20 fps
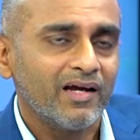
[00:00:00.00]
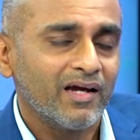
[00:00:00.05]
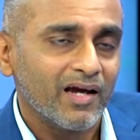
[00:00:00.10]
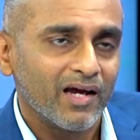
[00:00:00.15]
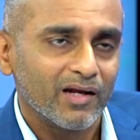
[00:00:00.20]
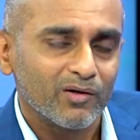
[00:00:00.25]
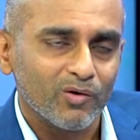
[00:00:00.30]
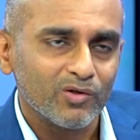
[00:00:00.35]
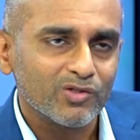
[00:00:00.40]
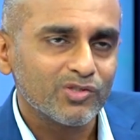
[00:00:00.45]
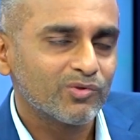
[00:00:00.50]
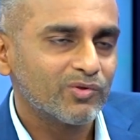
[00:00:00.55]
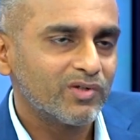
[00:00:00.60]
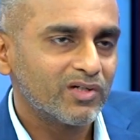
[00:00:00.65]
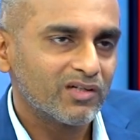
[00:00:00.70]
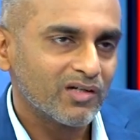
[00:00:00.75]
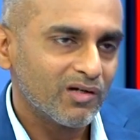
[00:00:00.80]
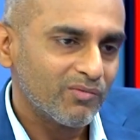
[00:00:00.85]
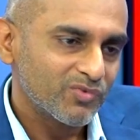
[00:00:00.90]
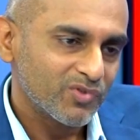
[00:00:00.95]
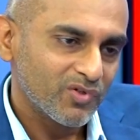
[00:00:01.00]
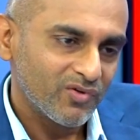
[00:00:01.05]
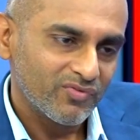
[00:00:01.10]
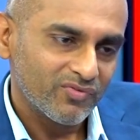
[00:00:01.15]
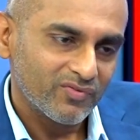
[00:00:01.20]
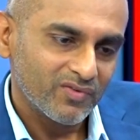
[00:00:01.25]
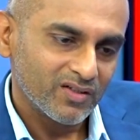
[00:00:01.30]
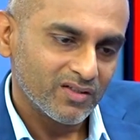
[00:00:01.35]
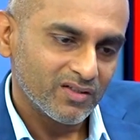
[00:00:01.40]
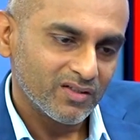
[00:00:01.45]
And also in terms
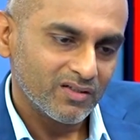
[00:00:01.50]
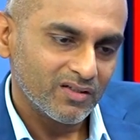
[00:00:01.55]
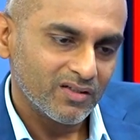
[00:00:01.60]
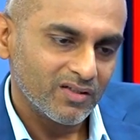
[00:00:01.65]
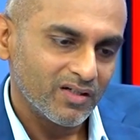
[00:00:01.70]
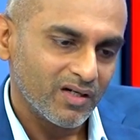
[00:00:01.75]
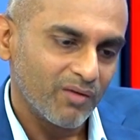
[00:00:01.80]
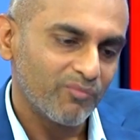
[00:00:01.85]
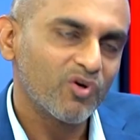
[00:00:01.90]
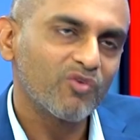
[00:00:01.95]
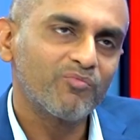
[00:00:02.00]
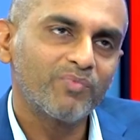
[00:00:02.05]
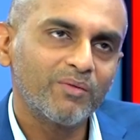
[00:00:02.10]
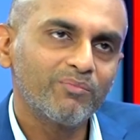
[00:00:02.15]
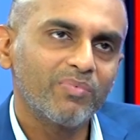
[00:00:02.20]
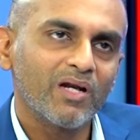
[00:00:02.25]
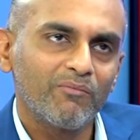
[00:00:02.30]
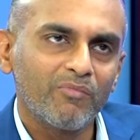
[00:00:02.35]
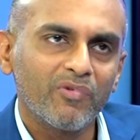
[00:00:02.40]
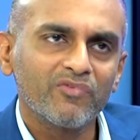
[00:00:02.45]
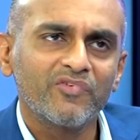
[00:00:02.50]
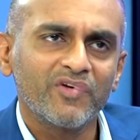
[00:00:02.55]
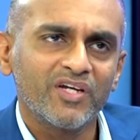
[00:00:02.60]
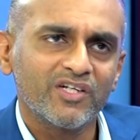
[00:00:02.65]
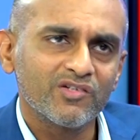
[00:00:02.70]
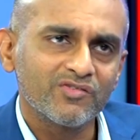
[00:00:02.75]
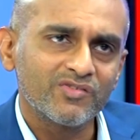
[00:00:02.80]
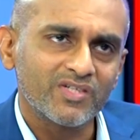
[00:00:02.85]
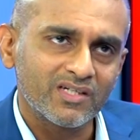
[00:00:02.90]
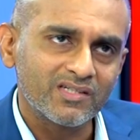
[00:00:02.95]
of the number of people above the age
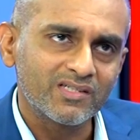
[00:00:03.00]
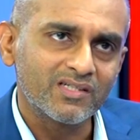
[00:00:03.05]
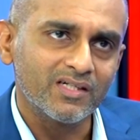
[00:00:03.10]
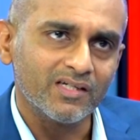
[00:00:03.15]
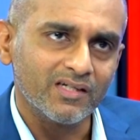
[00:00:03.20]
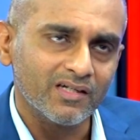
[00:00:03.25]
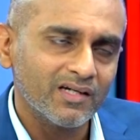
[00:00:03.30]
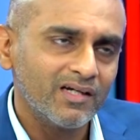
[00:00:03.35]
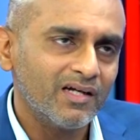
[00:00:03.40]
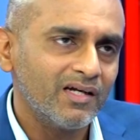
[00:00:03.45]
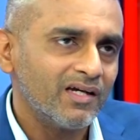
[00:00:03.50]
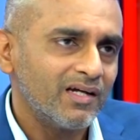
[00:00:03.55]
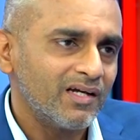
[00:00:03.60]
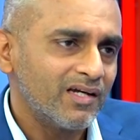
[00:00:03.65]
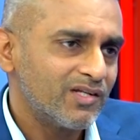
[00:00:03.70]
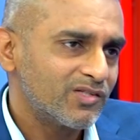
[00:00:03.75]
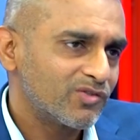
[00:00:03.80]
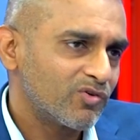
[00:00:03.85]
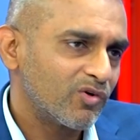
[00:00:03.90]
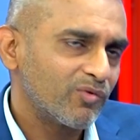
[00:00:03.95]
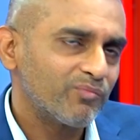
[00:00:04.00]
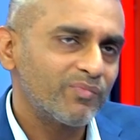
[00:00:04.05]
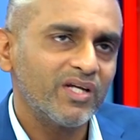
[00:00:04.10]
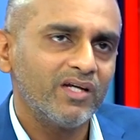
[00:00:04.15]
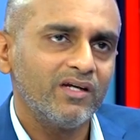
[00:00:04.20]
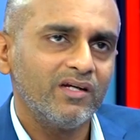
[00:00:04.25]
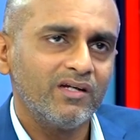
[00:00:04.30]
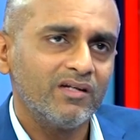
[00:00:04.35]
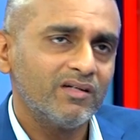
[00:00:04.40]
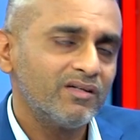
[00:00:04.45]
of 60 is going to
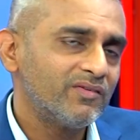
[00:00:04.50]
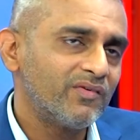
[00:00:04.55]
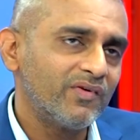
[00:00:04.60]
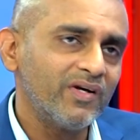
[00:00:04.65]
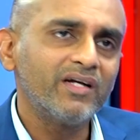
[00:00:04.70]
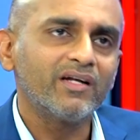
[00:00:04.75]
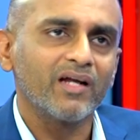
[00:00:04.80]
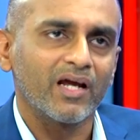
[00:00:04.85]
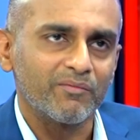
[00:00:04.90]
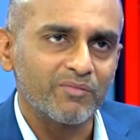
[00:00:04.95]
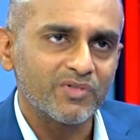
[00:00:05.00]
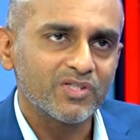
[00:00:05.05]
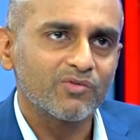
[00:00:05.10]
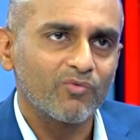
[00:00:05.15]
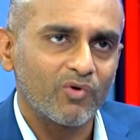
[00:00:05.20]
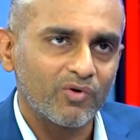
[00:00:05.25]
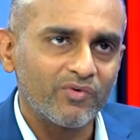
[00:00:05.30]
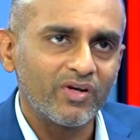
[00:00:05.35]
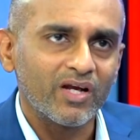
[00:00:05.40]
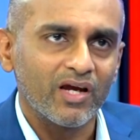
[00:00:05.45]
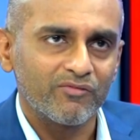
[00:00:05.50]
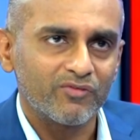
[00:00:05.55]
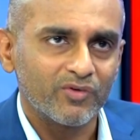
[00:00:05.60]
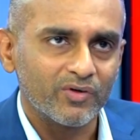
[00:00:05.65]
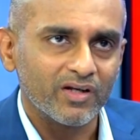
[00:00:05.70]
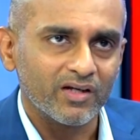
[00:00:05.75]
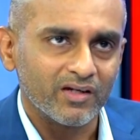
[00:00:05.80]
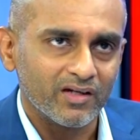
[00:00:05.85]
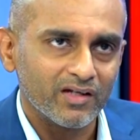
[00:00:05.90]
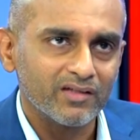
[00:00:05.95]
be 3 times what we have
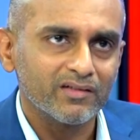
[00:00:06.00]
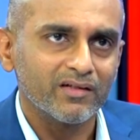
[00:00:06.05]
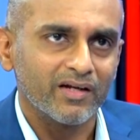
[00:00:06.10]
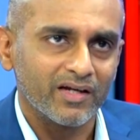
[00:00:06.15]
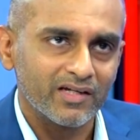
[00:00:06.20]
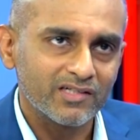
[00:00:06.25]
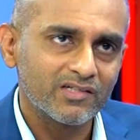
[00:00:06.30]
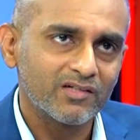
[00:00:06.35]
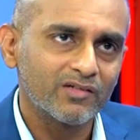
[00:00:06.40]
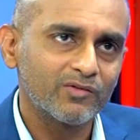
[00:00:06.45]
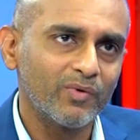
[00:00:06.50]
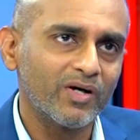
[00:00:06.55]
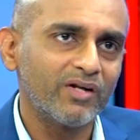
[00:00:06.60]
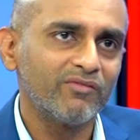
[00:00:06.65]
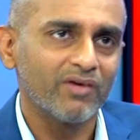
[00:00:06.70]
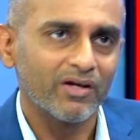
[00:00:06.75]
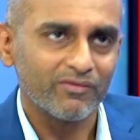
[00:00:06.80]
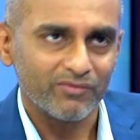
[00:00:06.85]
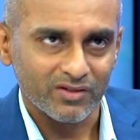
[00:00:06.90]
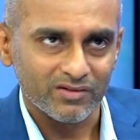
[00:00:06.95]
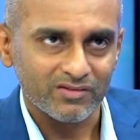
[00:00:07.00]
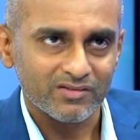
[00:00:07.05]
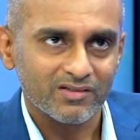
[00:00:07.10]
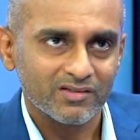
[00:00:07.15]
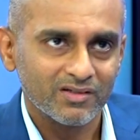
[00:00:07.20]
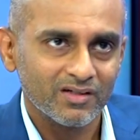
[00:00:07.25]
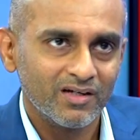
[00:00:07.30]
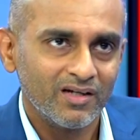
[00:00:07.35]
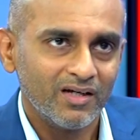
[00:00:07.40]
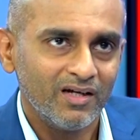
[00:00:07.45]
today in the next 25 years.
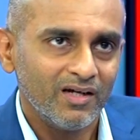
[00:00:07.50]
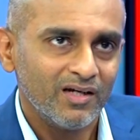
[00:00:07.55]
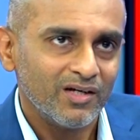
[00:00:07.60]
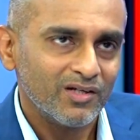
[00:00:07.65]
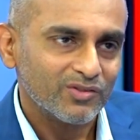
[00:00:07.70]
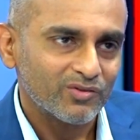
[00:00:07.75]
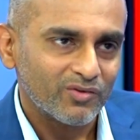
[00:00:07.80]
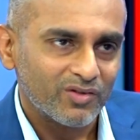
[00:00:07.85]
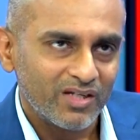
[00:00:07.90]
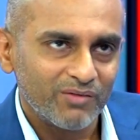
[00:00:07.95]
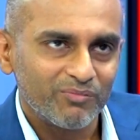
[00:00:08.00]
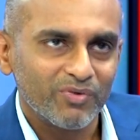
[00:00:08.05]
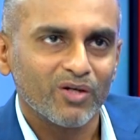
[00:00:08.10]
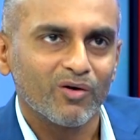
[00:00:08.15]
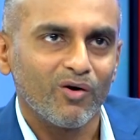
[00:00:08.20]
So keeping